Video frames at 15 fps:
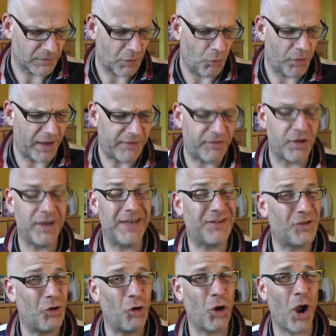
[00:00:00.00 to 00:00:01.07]
Well, they certainly
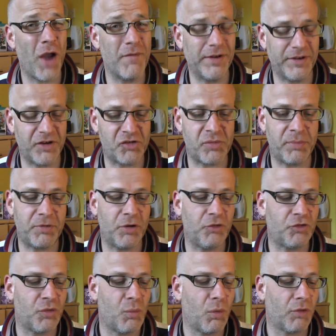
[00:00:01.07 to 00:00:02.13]
took over
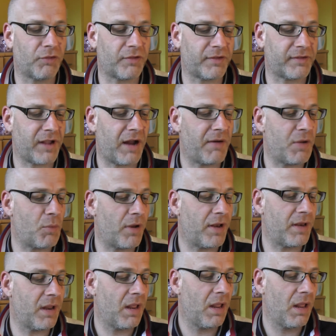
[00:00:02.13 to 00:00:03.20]
distribution once Atari went